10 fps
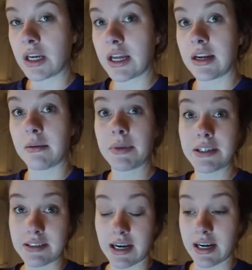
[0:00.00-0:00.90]
I'm a
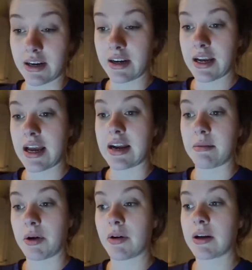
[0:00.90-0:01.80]
bit tired, and
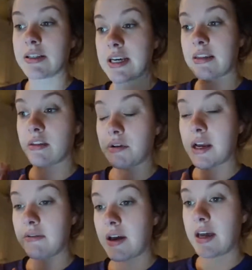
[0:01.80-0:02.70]
I'm going on day
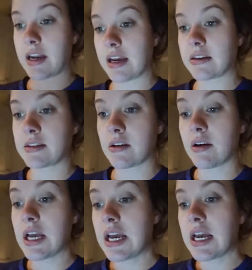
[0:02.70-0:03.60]
3 of a headache.
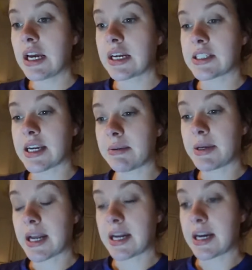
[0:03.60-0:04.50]
So I just ate a
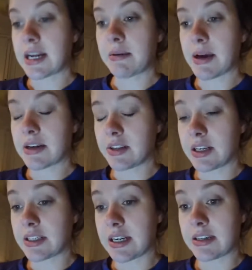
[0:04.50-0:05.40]
banana, and I'm
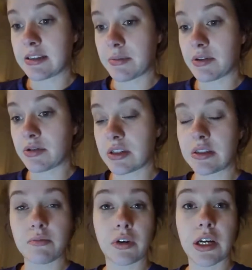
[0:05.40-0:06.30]
actually going to take some Motrin
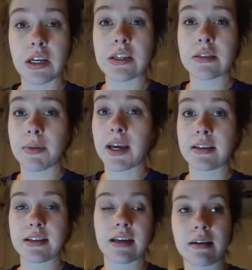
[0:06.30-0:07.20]
this morning because my
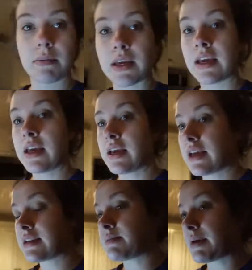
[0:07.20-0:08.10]
head is killing me.
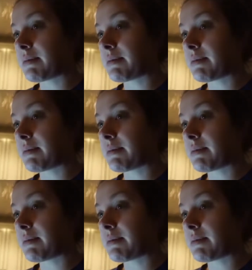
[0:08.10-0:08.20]
Yes,